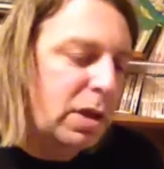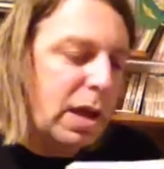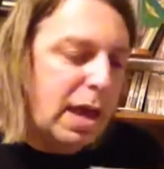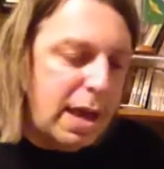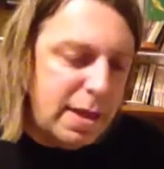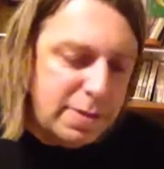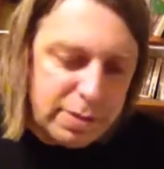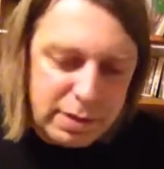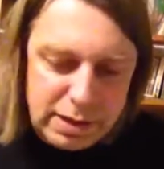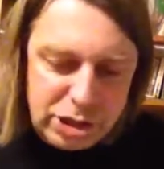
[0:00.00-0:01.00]

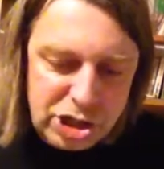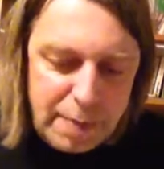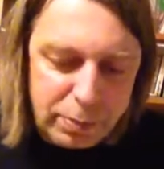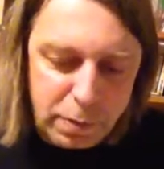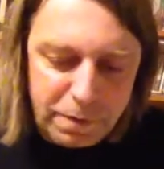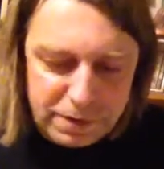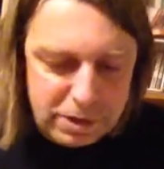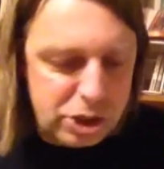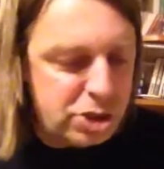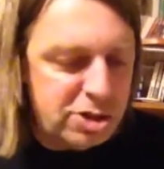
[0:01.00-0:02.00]
And the chapter
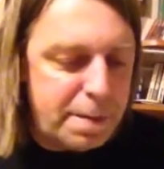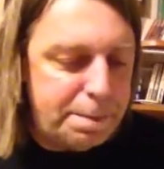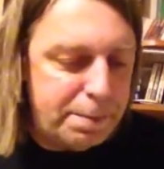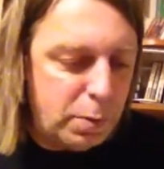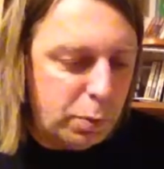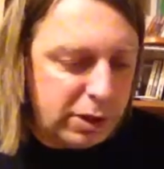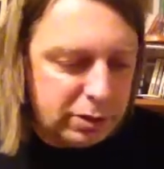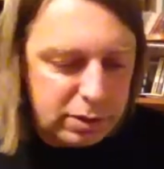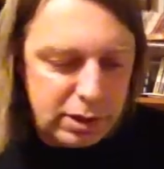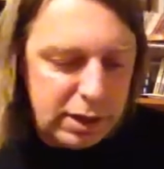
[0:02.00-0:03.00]
finishes up with
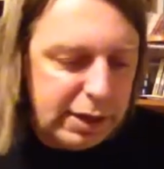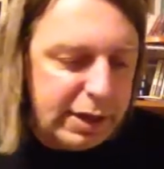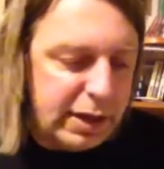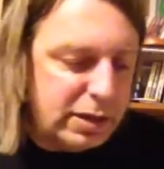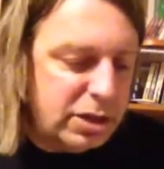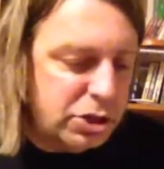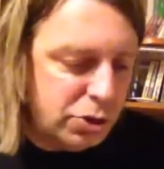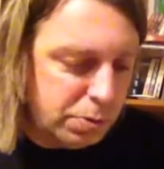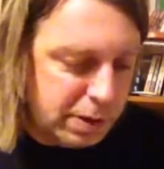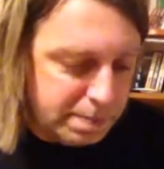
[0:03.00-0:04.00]
healing and
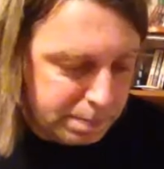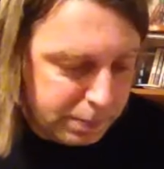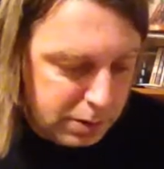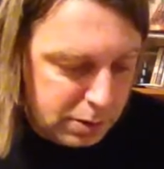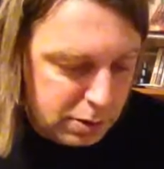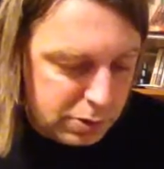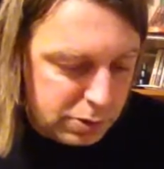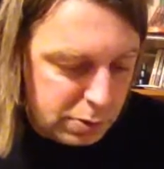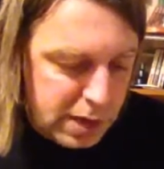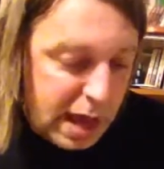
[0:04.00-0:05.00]
injury.
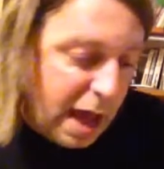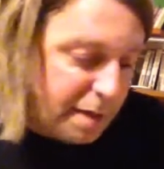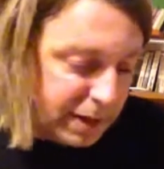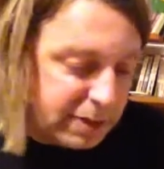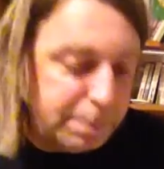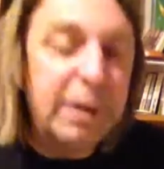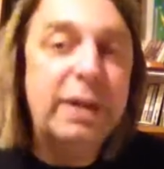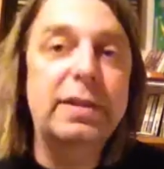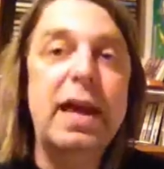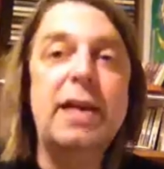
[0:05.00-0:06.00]
So yeah, I've
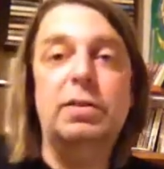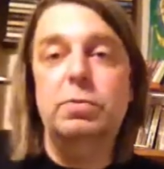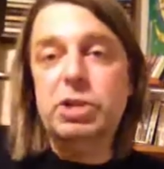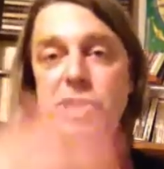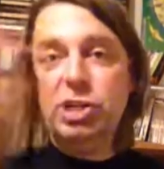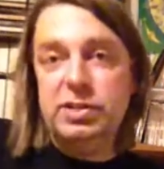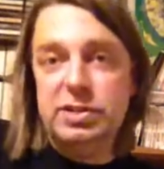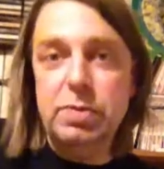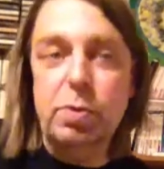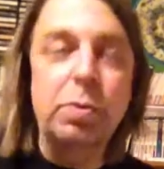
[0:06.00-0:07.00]
explained that reaching
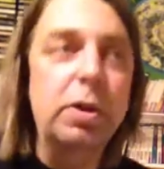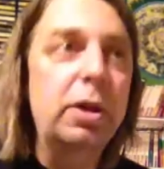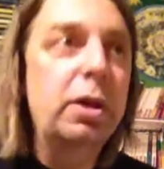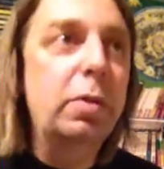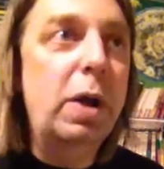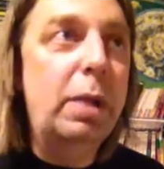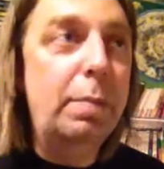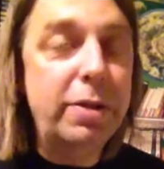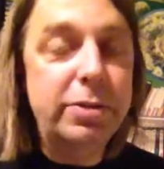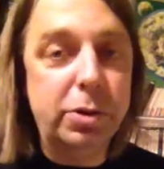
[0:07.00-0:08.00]
0, well,
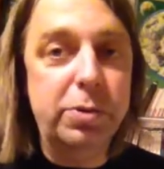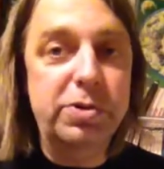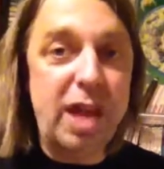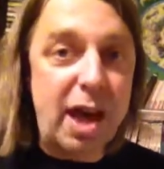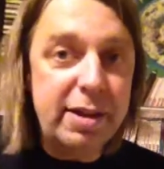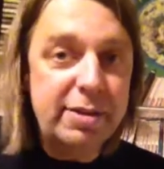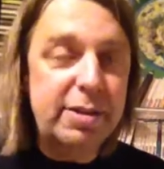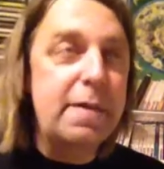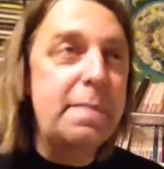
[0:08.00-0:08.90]
monsters dies.